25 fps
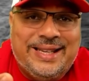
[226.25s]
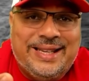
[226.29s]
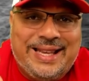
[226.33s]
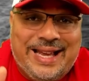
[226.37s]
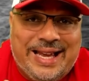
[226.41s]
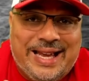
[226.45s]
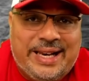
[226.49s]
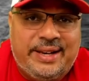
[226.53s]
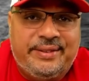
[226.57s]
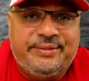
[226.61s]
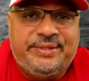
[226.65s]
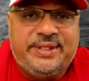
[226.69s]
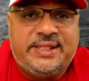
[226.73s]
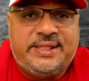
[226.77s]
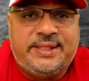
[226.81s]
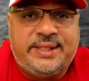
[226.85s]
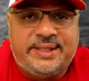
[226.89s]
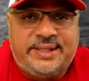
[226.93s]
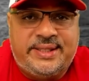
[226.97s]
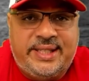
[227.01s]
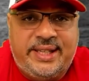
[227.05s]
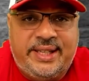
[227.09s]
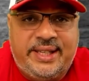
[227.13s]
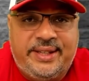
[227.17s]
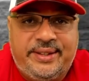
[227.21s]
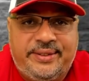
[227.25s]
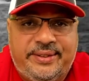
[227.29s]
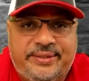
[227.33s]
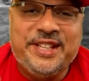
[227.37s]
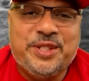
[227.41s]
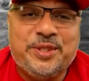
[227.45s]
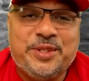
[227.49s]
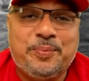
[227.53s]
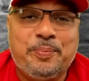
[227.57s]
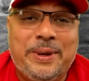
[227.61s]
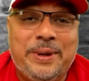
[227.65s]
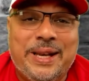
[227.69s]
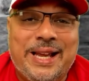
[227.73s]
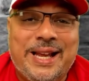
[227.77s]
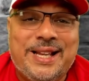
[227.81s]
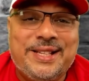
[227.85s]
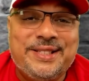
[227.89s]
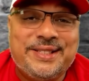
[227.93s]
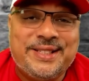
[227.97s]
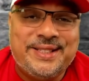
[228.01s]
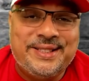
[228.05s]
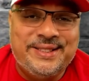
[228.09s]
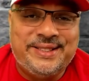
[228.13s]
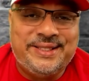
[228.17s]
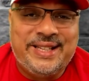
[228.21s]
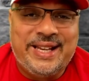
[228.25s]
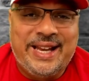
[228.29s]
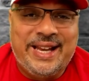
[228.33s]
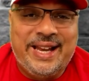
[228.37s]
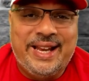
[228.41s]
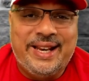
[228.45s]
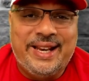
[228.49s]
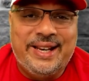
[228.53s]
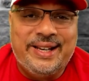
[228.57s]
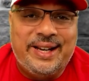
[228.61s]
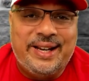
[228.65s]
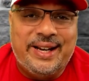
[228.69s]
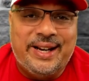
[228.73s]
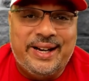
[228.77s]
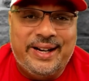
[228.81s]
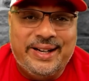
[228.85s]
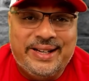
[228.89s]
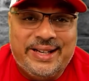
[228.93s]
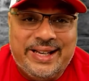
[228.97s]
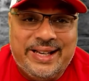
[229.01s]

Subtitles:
Cannabis sativa. These plants contain a